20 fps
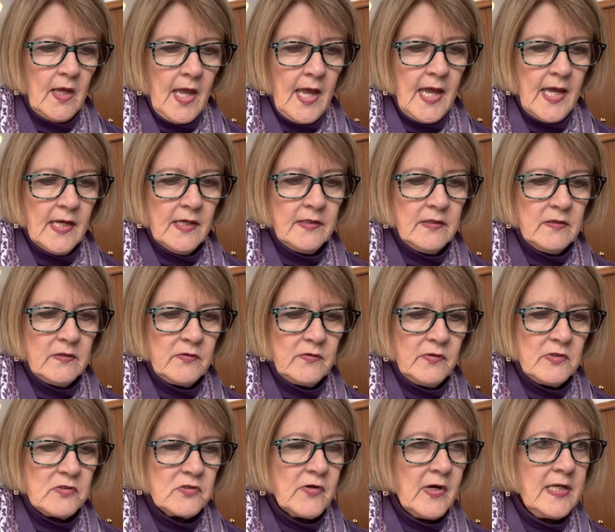And do
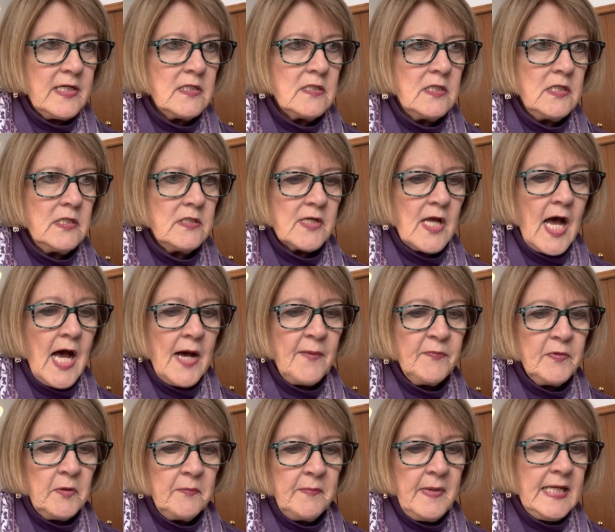the strategies
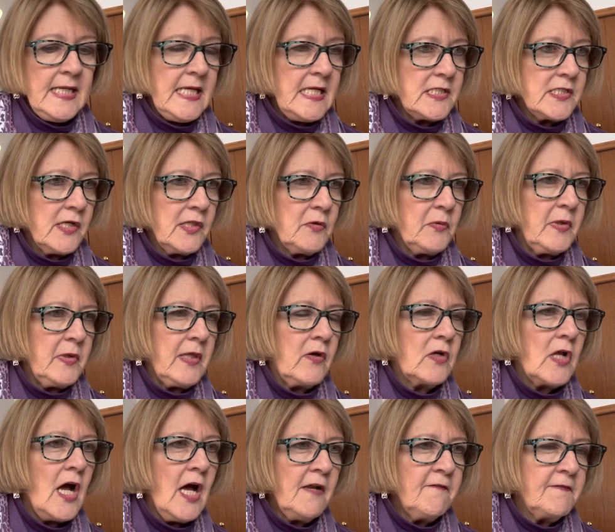complement each other without
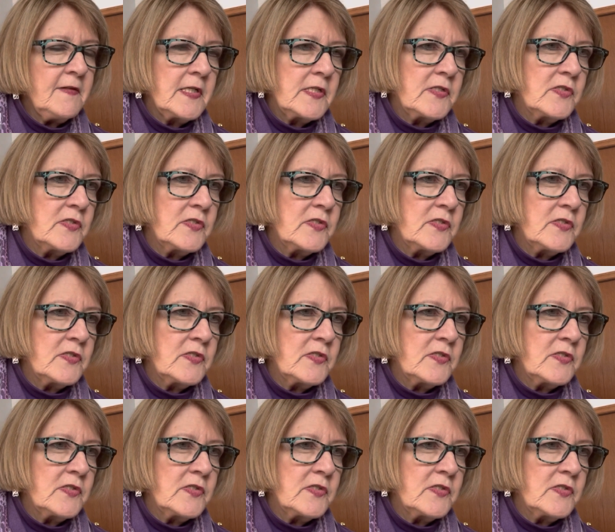conflict?